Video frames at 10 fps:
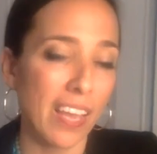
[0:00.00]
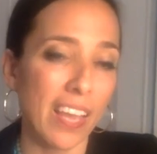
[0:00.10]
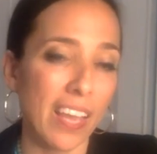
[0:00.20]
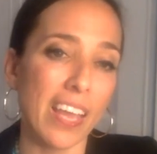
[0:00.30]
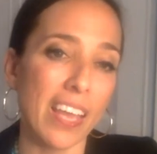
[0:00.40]

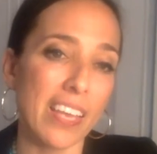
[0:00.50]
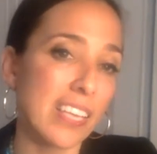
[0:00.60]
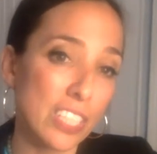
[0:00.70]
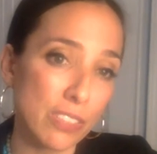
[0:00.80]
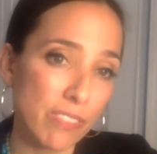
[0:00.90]
And
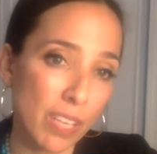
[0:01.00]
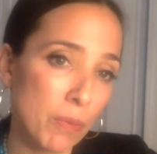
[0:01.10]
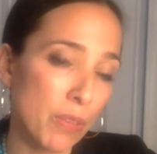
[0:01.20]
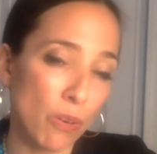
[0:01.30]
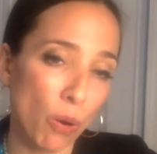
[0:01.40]
each of them,
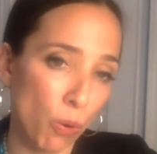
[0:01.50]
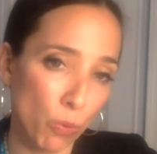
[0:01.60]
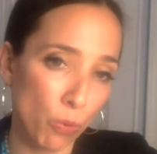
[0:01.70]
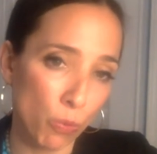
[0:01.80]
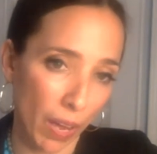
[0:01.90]
in their own
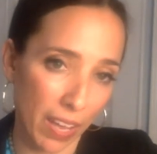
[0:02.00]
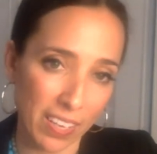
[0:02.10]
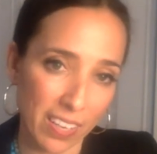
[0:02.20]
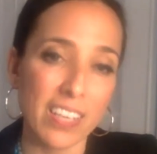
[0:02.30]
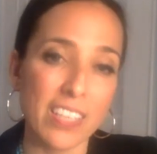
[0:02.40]
way,
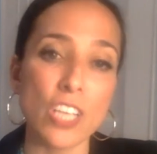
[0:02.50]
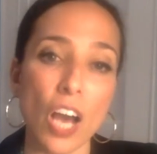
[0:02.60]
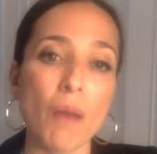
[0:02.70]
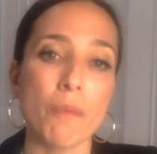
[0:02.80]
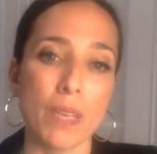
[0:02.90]

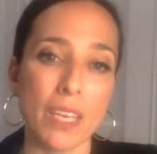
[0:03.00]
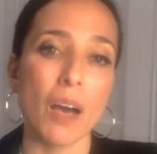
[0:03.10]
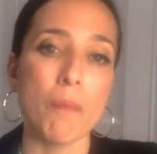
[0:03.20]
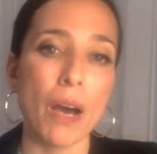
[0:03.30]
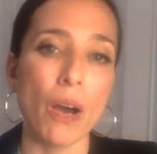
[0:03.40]
taught me
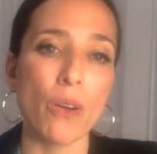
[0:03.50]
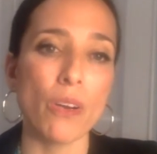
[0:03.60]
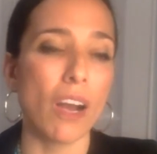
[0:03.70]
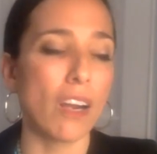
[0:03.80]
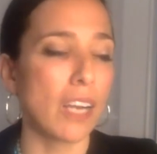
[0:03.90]
about
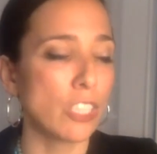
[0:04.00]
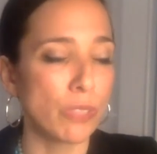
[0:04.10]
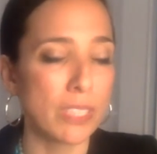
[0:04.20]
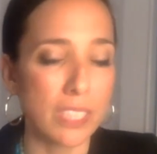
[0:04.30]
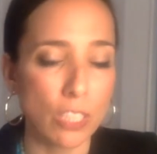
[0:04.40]
our
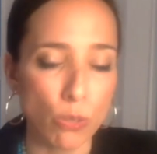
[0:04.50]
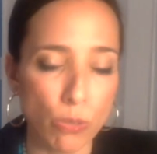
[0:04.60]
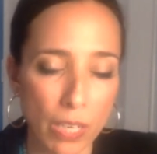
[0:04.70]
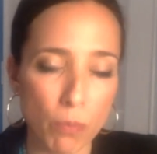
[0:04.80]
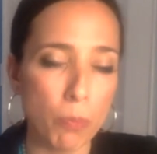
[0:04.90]
country's
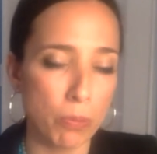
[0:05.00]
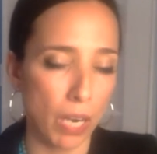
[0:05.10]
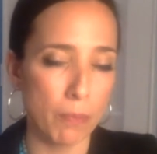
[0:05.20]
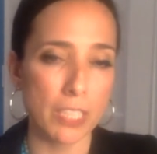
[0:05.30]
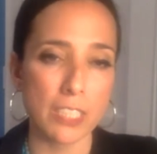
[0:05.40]
incredible
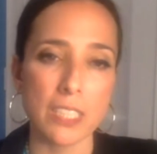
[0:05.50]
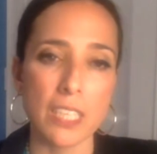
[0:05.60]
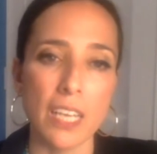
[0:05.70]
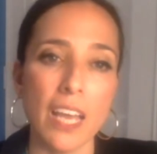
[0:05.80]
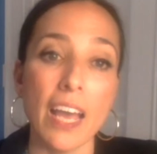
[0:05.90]
promise
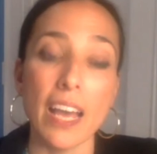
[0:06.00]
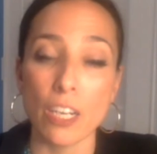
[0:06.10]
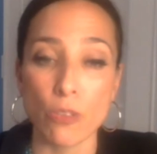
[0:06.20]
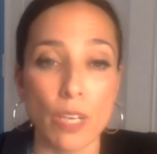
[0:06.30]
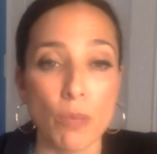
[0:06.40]
and
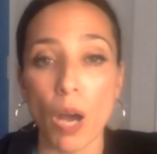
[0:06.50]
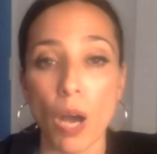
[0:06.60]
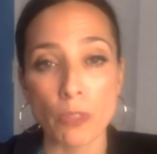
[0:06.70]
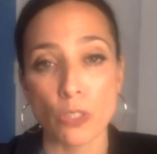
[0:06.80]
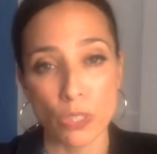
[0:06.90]
incredible
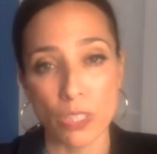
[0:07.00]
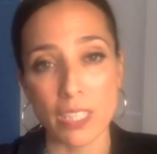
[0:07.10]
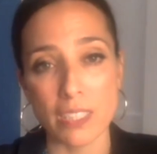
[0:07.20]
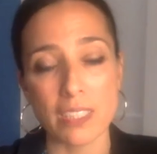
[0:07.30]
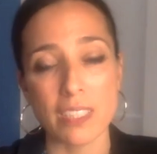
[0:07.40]

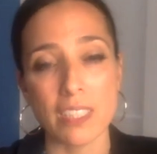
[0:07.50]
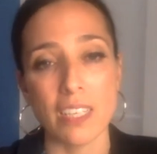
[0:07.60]
opportunities.